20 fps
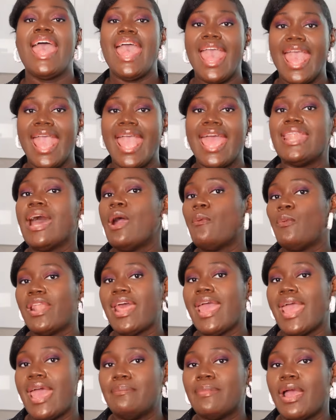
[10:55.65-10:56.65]
and I want
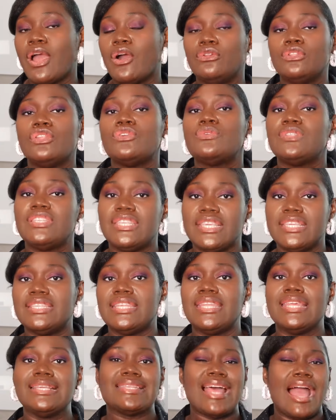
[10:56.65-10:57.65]
to add my own little seasonings.